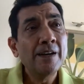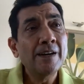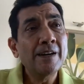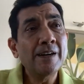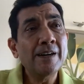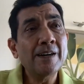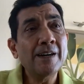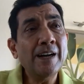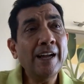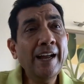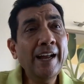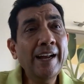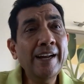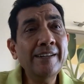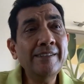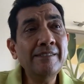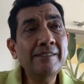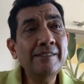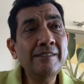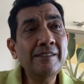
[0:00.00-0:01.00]
Uh,
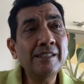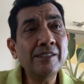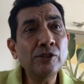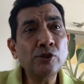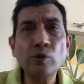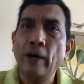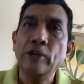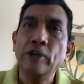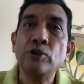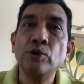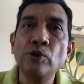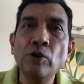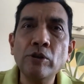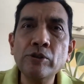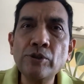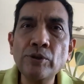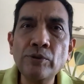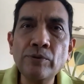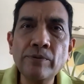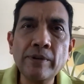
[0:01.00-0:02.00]
and uh, so I should
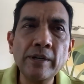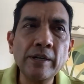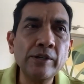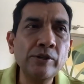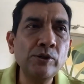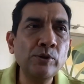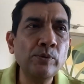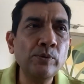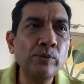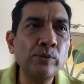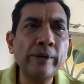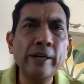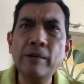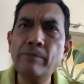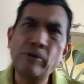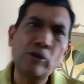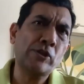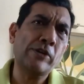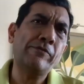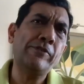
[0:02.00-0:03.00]
also uh, do well
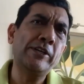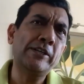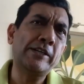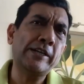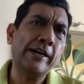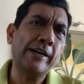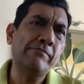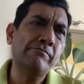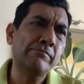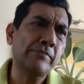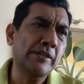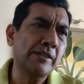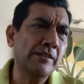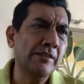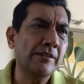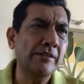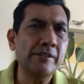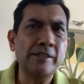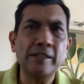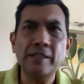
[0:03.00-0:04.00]
because every time,
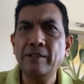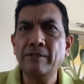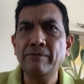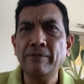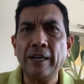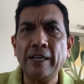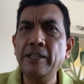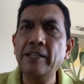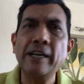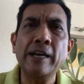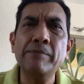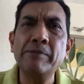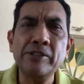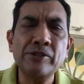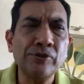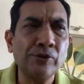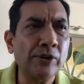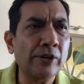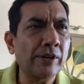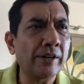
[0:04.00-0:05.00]
uh, they, anytime
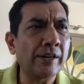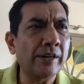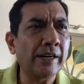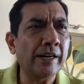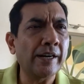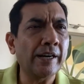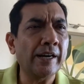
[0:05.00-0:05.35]
restaurant uh,